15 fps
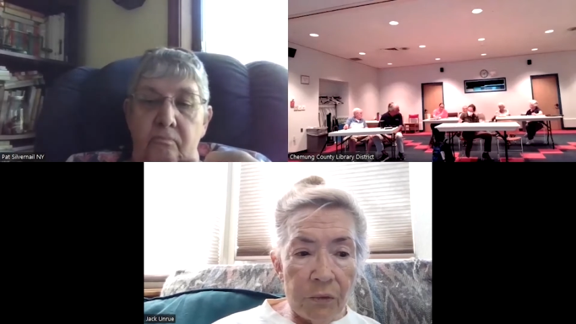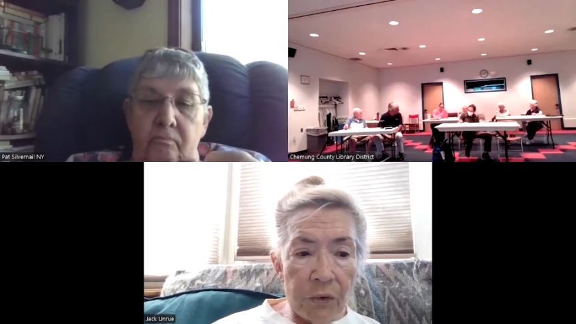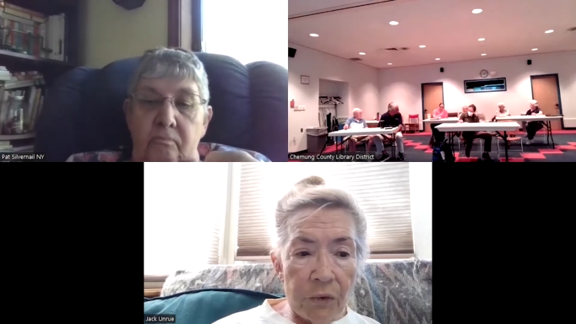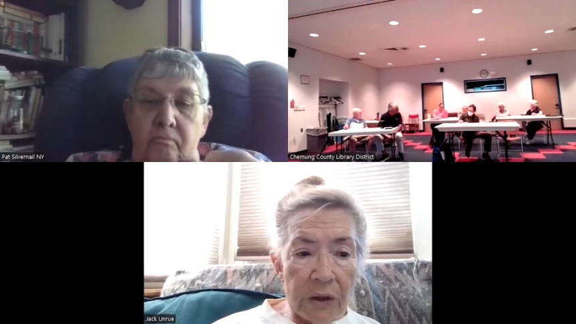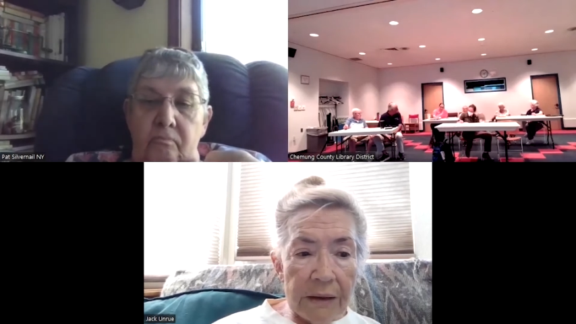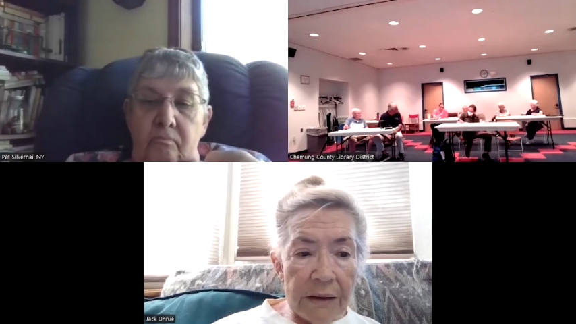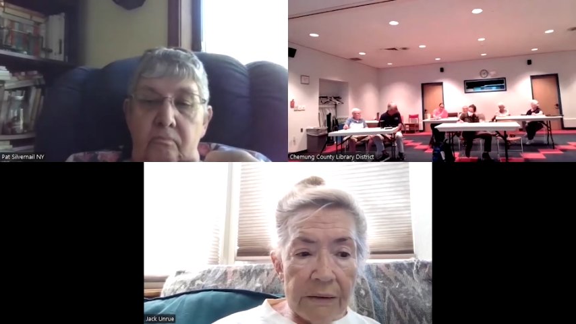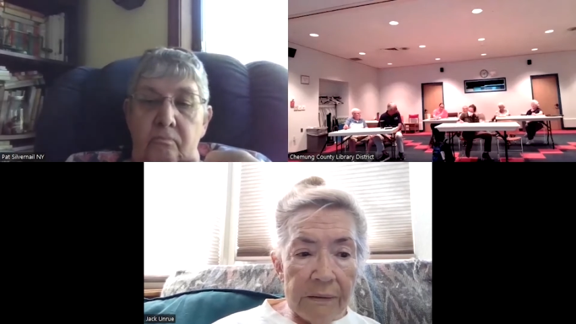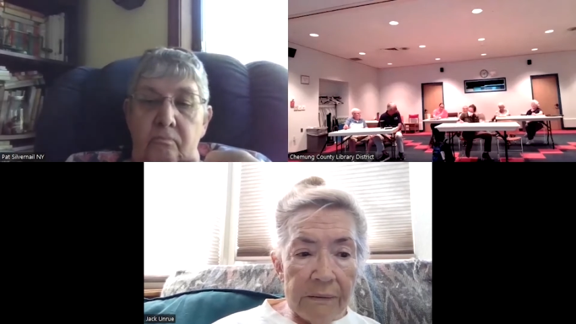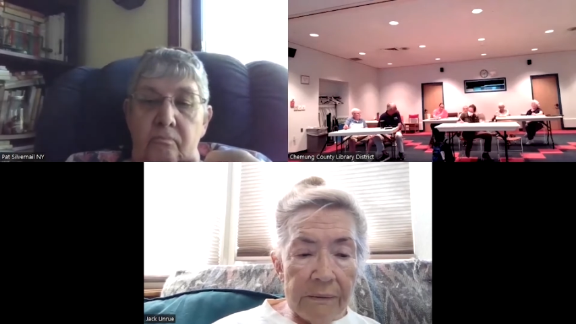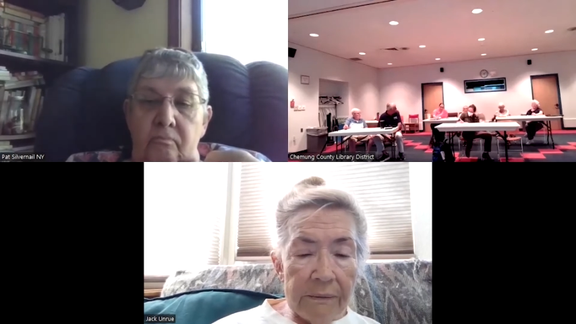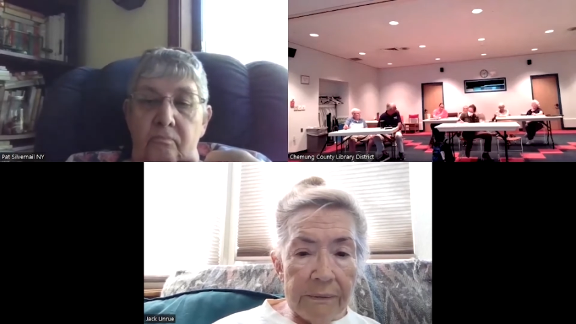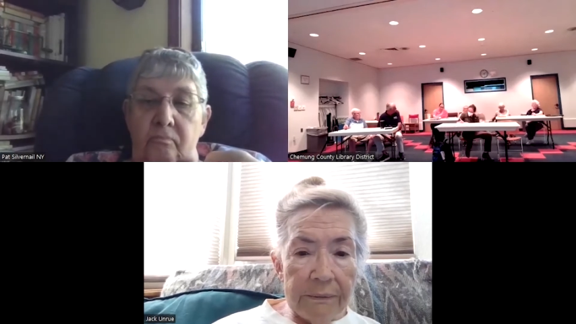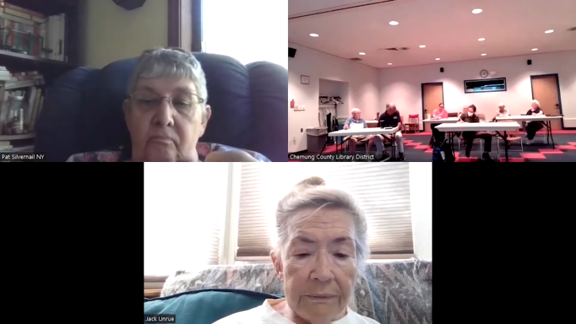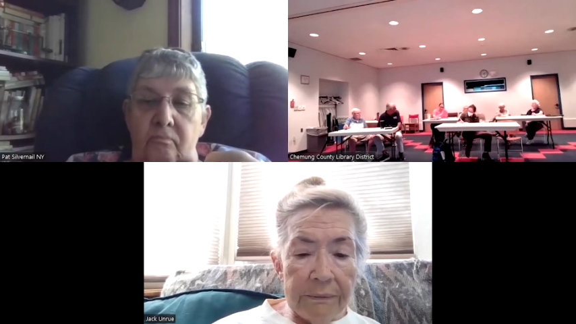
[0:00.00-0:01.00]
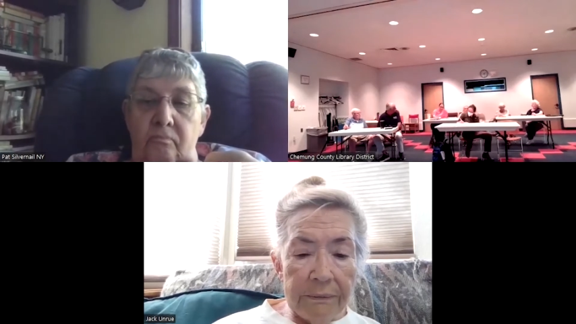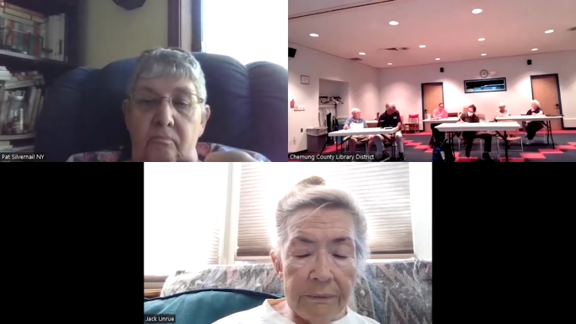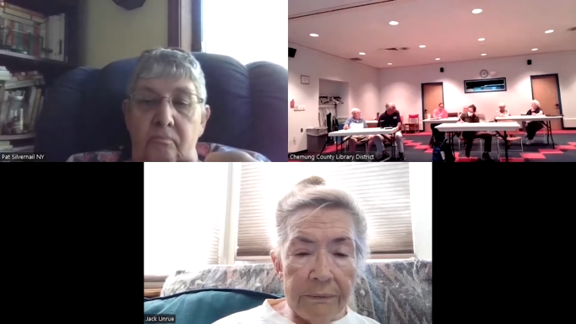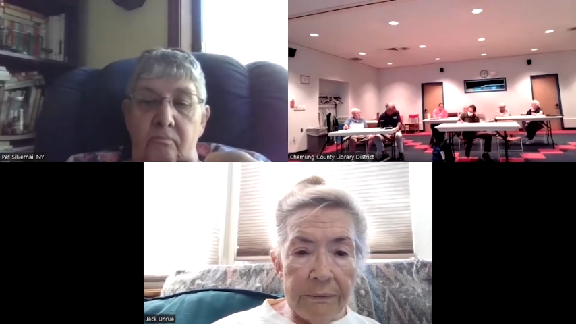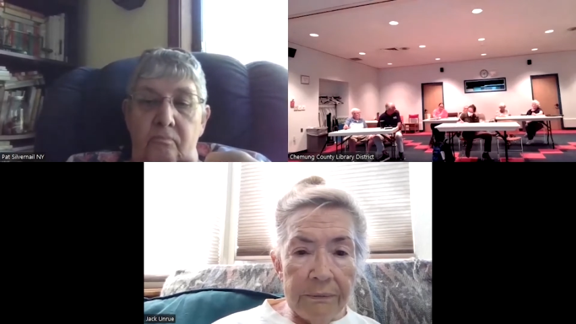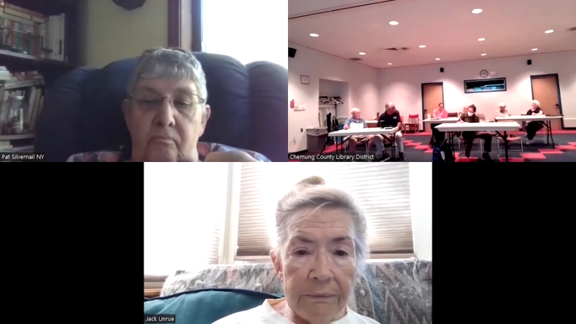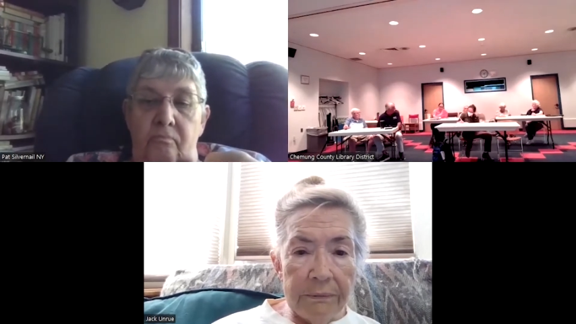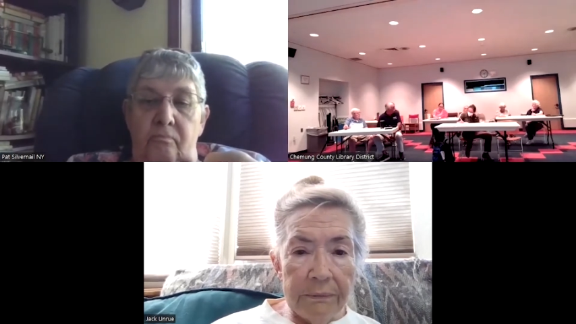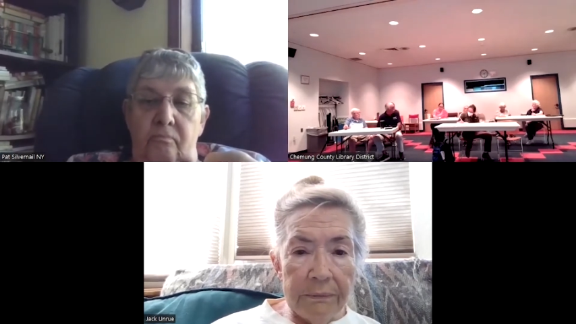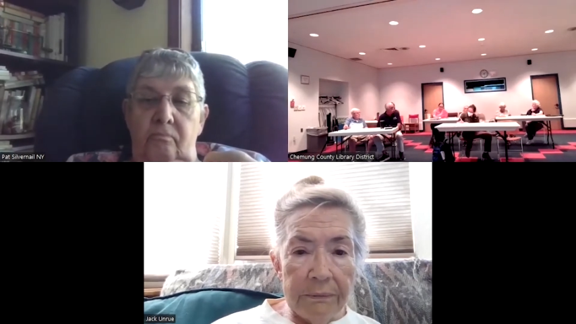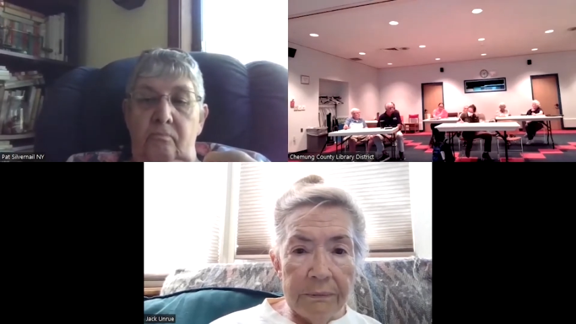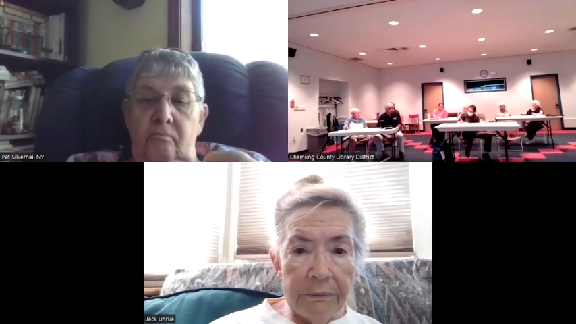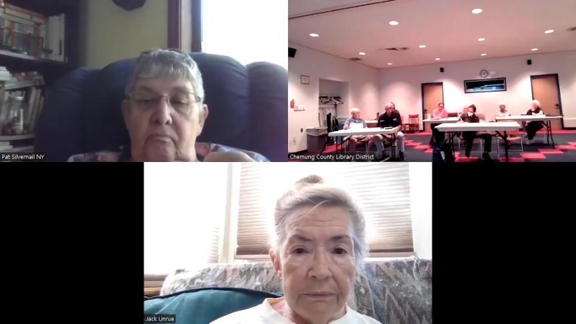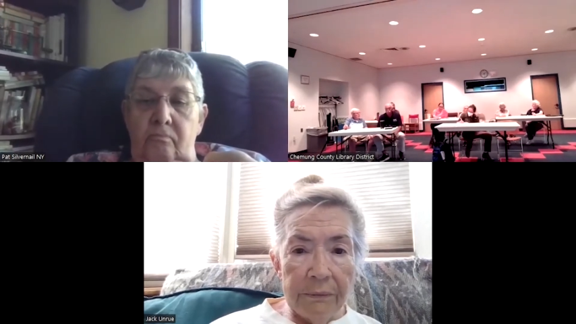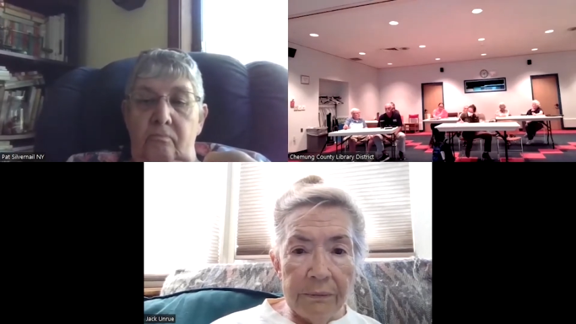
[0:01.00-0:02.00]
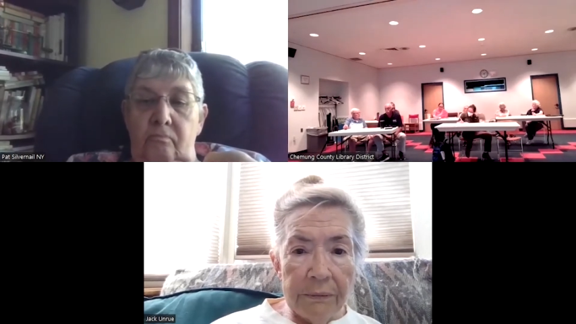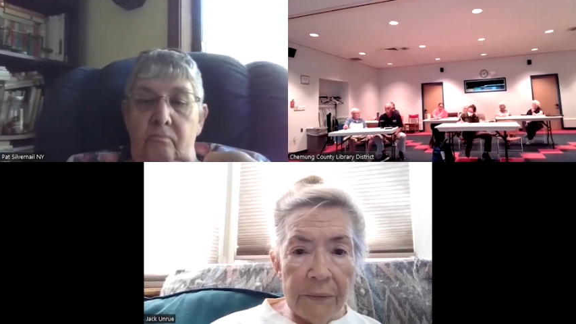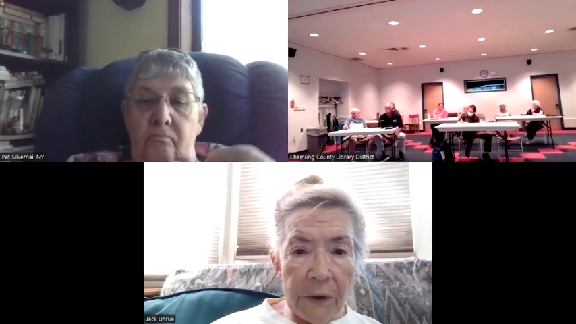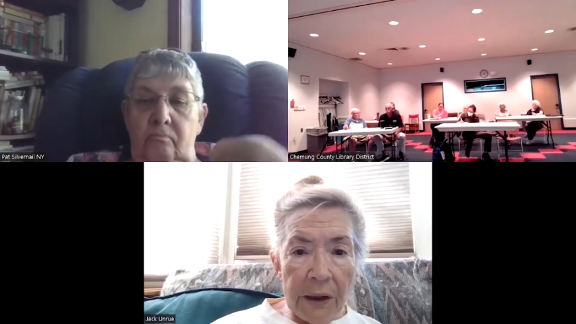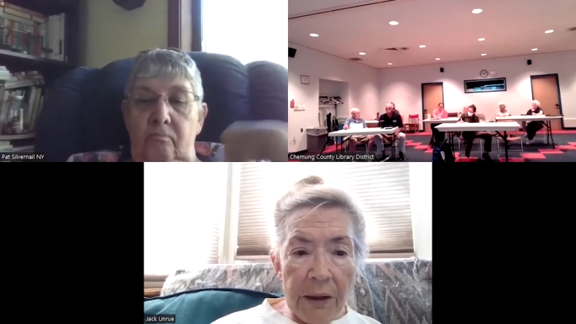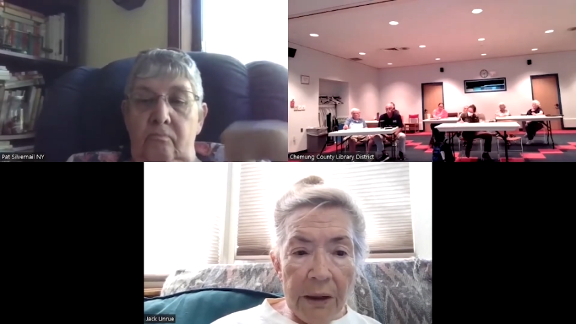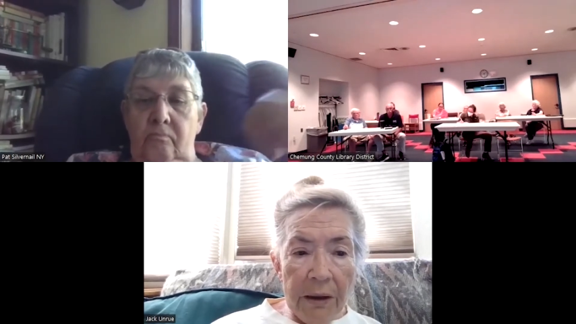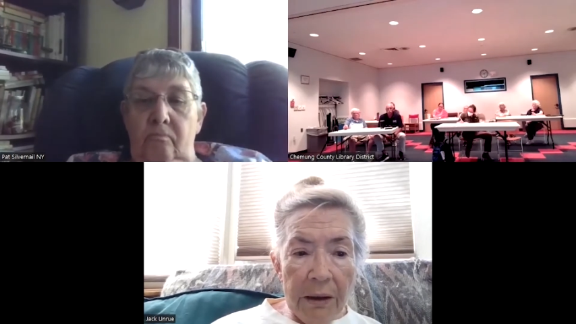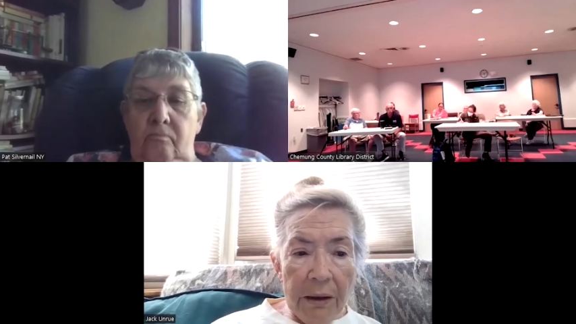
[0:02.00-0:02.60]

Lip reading: Nobody speaks.